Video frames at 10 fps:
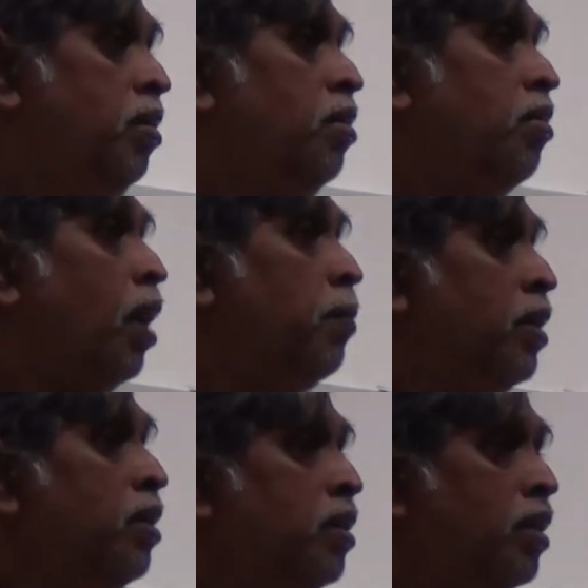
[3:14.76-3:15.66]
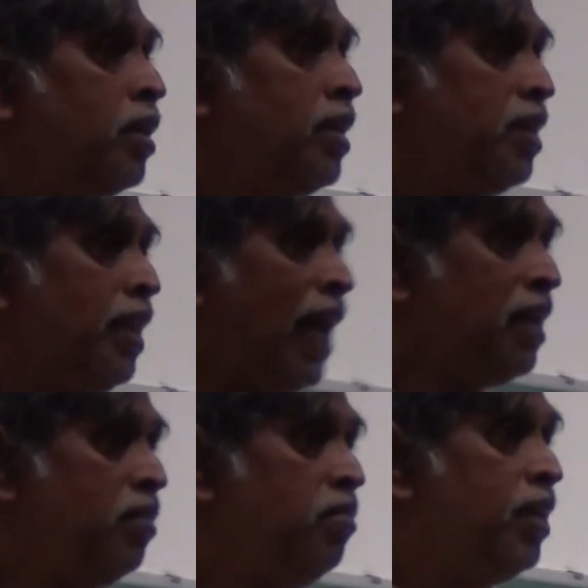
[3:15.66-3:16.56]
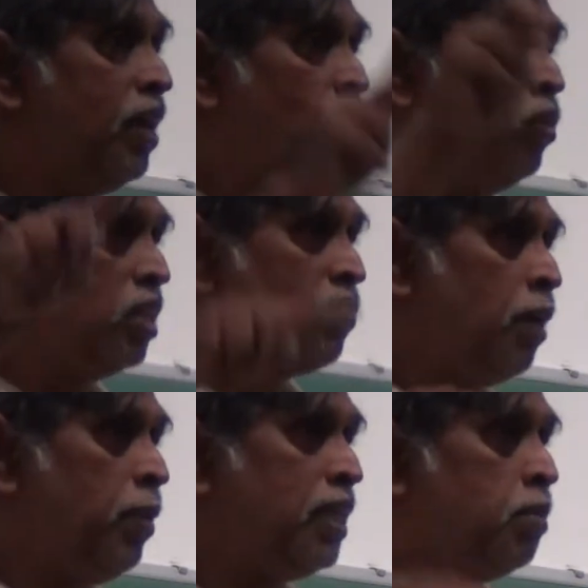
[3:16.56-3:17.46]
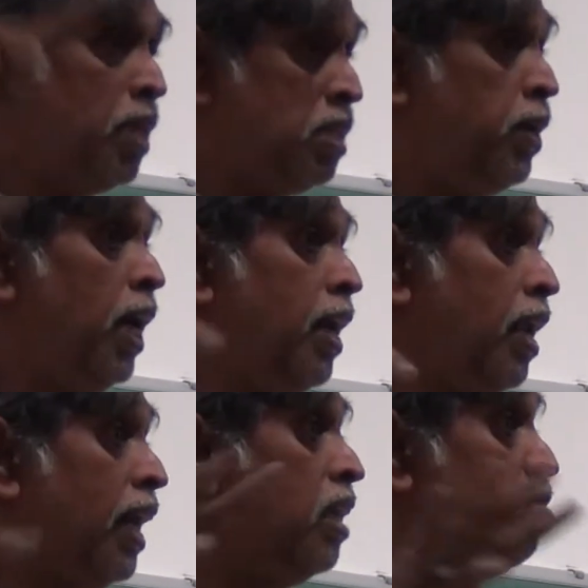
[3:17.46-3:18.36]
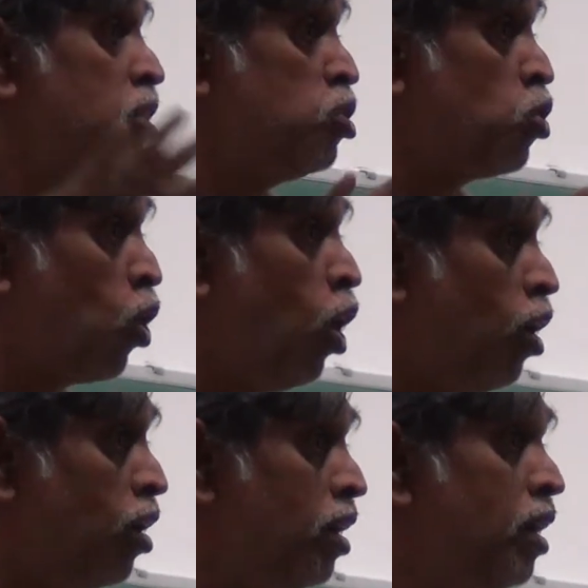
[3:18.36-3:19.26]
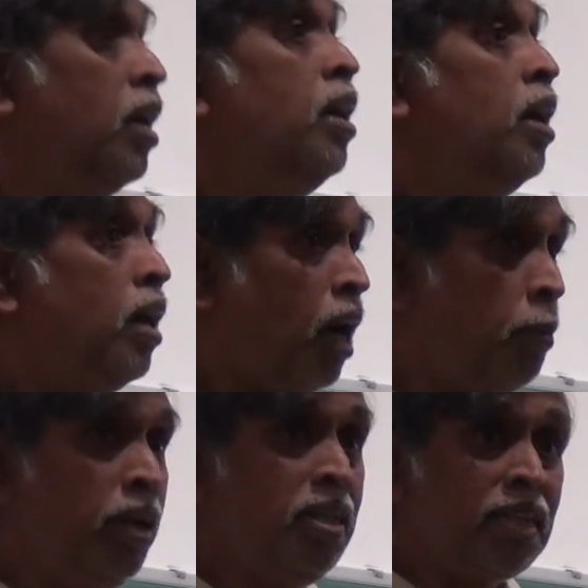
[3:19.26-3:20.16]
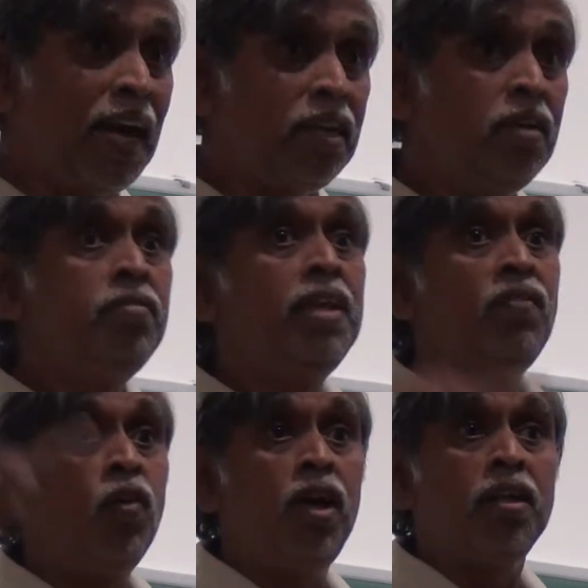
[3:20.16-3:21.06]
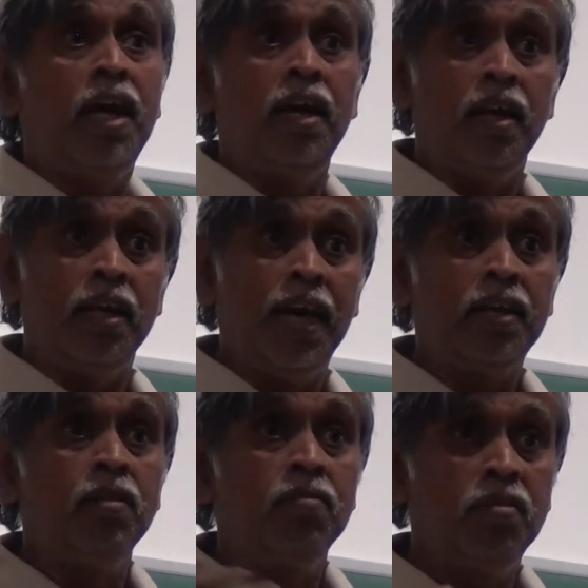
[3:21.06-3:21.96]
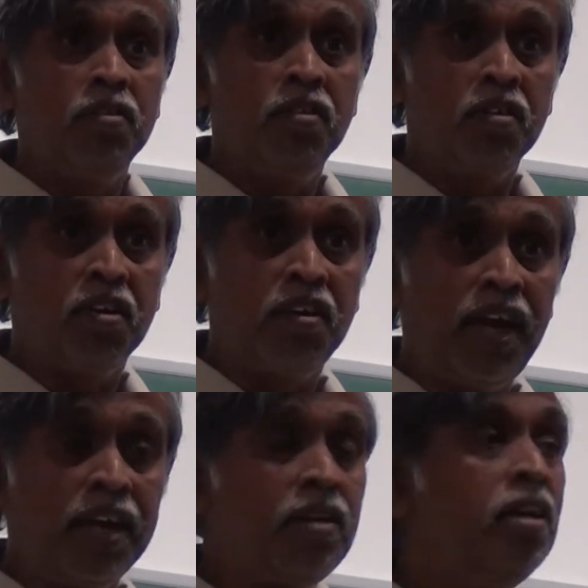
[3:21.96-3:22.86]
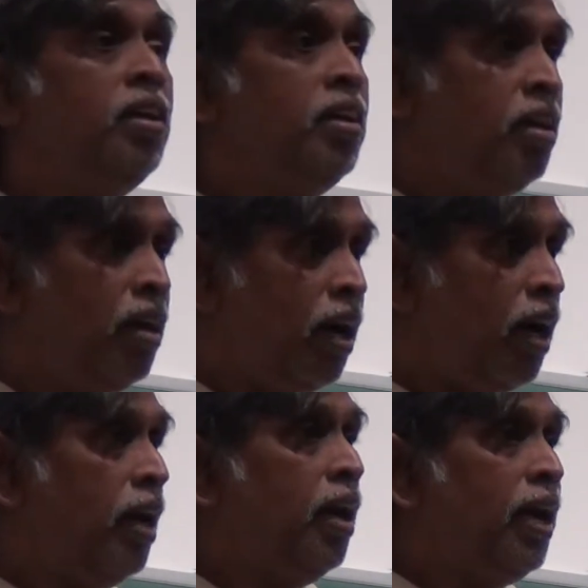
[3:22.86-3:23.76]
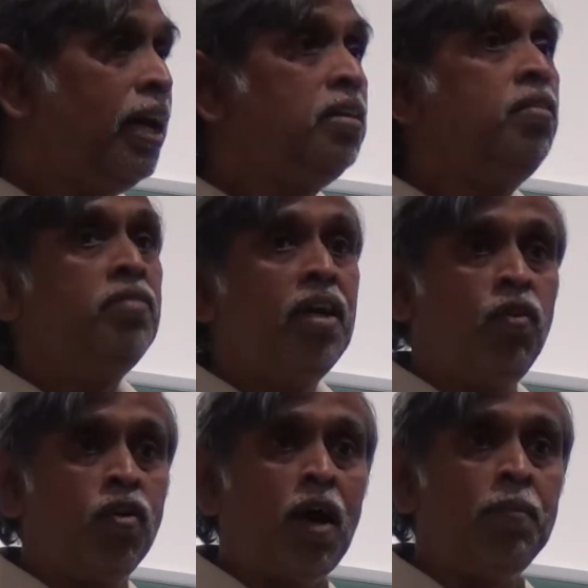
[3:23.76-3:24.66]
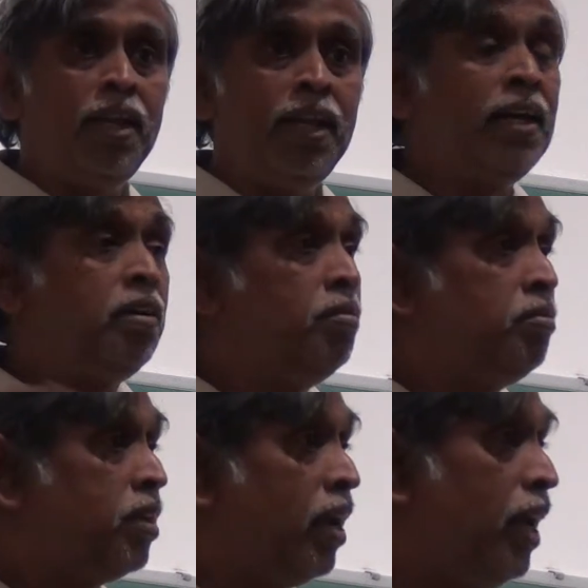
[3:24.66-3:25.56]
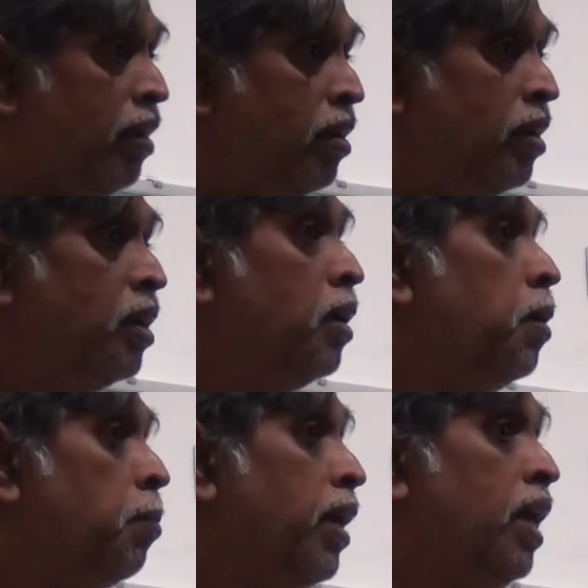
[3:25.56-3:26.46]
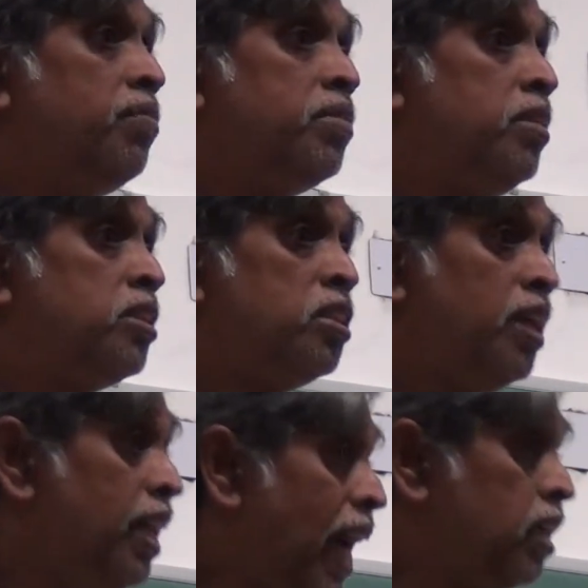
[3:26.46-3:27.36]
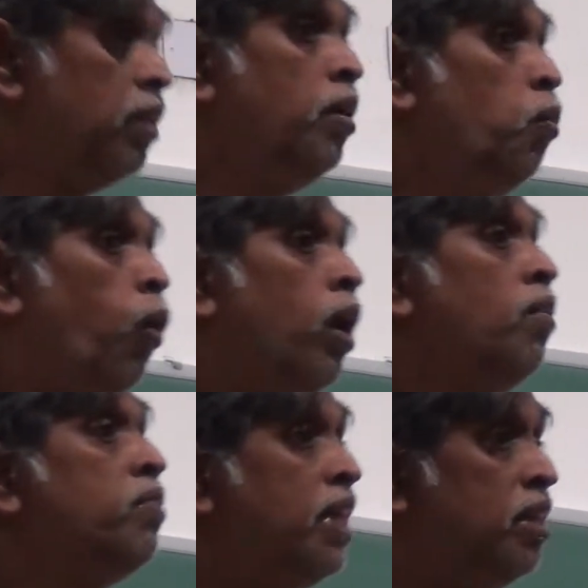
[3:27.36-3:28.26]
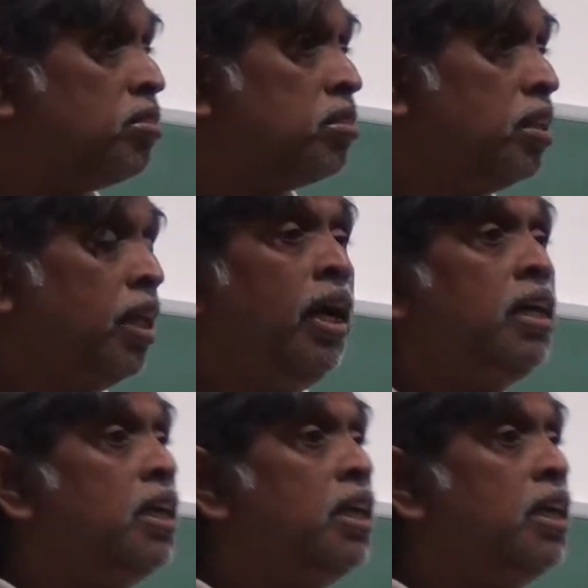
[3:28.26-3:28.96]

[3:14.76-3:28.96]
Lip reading: Raman is inactive, therefore this vibration must be IR active, it's wrong. Raman is active, therefore it is IR inactive. Correct. IR active, therefore Raman inactive. Correct. But if it's inactive in one of these, then it